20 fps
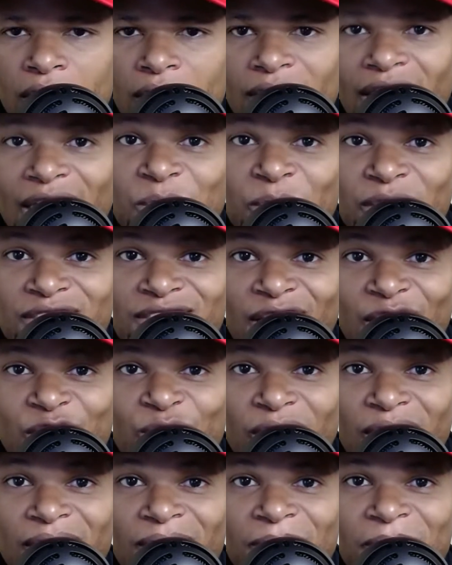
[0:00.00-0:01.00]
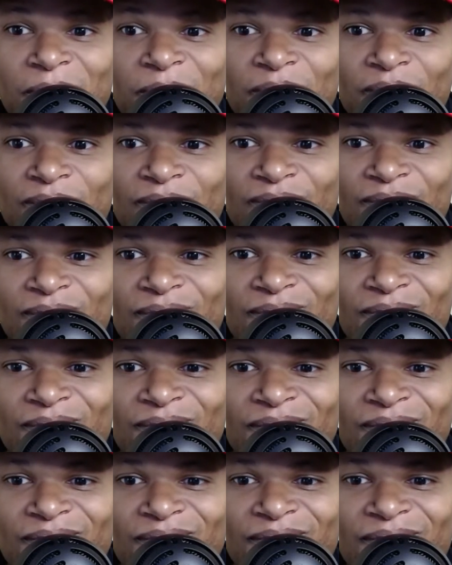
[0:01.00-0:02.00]
That's pretty satisfying
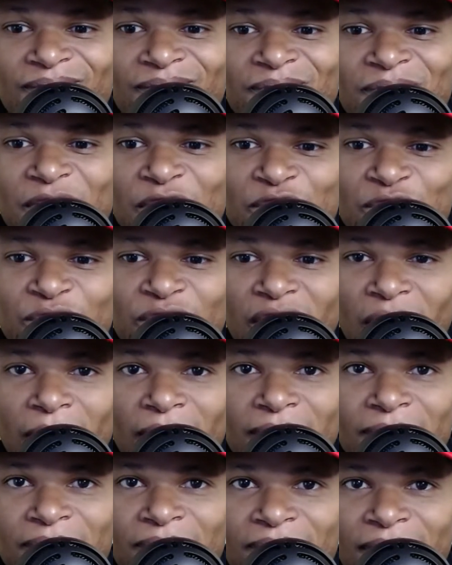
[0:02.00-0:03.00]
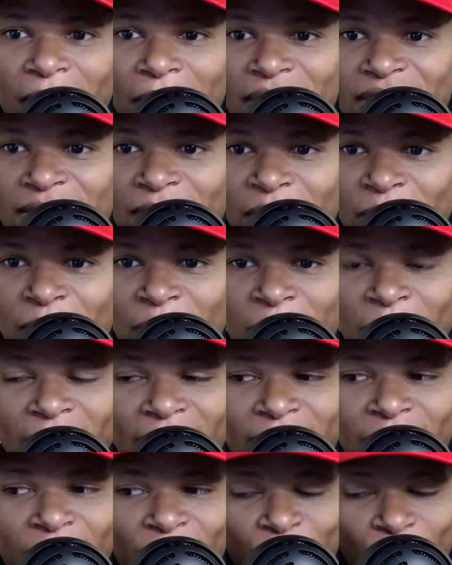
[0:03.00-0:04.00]
because you know it. I mean, some of the people I
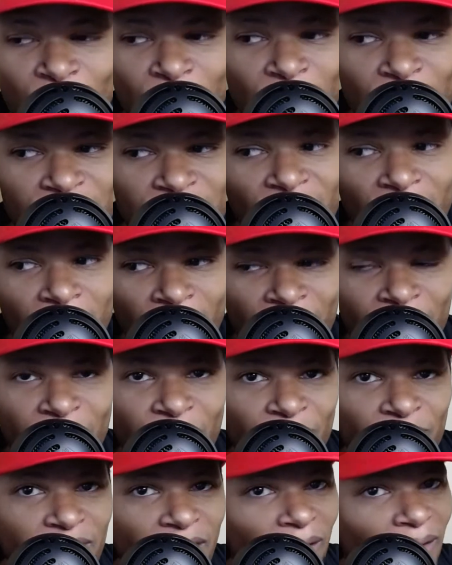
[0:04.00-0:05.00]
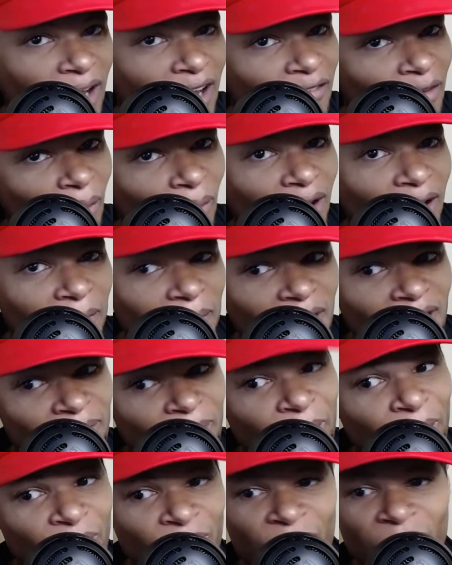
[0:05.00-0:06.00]
know who are most stubborn, who don't ever want to admit
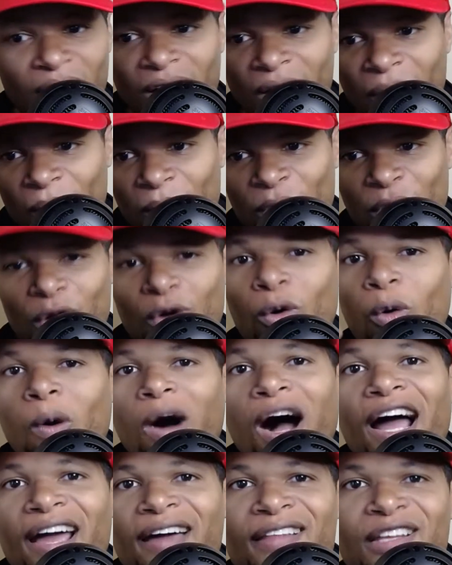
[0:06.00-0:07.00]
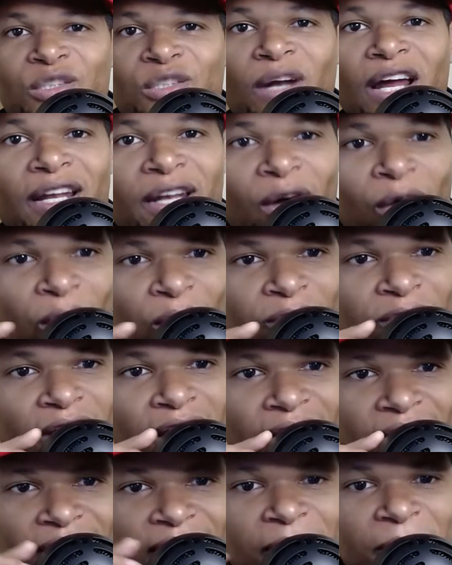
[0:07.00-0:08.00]
when they're wrong, when they're quiet, that's when I know they're
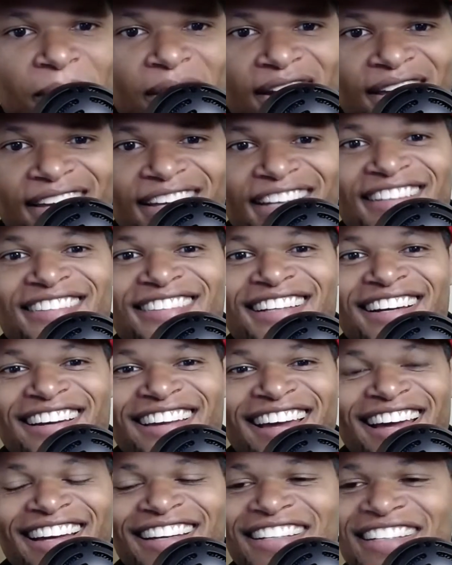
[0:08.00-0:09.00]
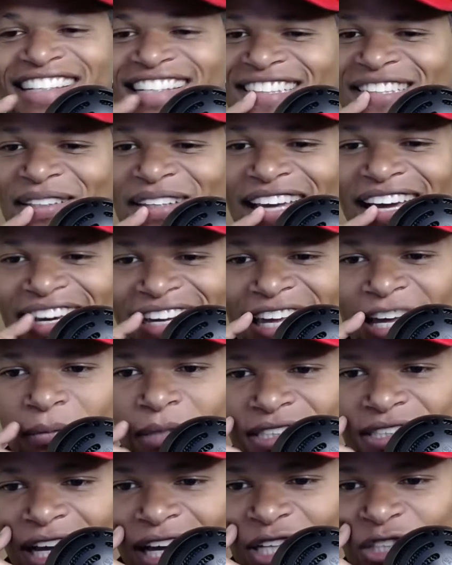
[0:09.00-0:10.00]
finally admitting it. Okay. So yeah, it can be
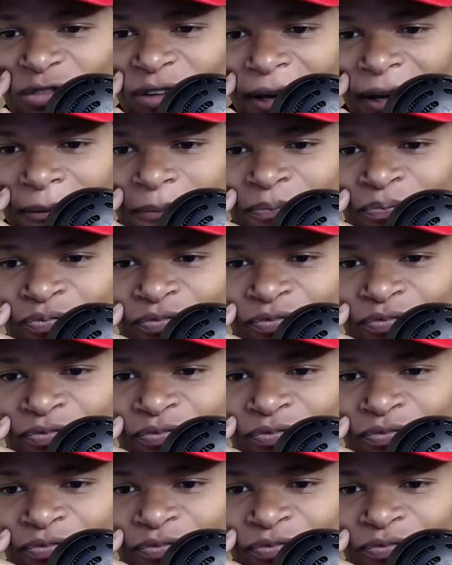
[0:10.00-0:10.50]
satisfying.